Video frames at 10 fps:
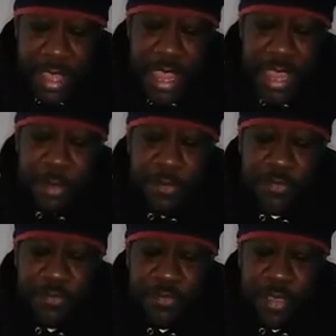He
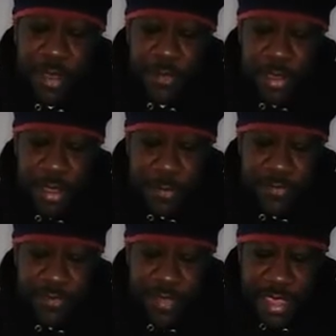was very
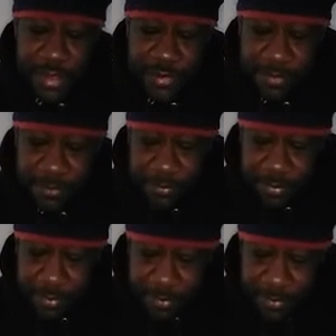upset
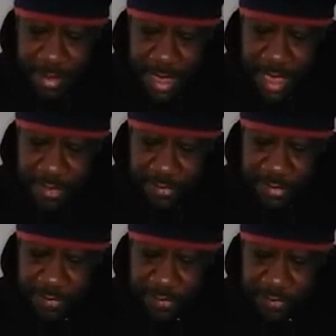as
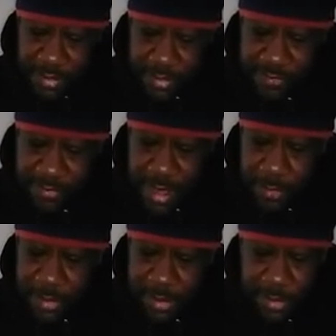he
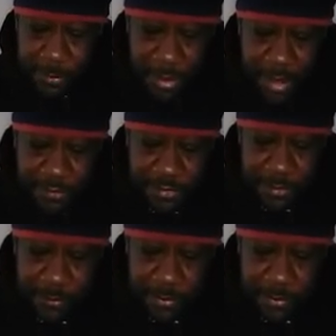shouted and puffed.